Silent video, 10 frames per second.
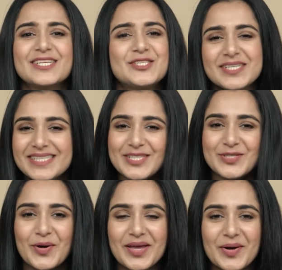Just
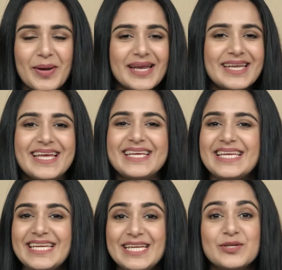enjoy your wedding,
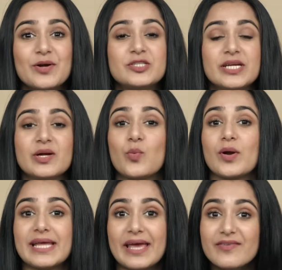eat or drink
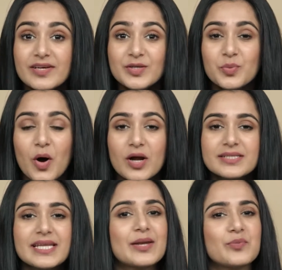whatever you
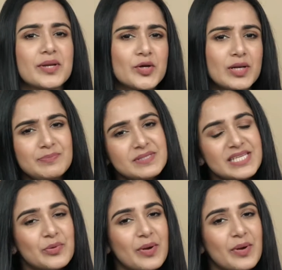want, and when your lipstick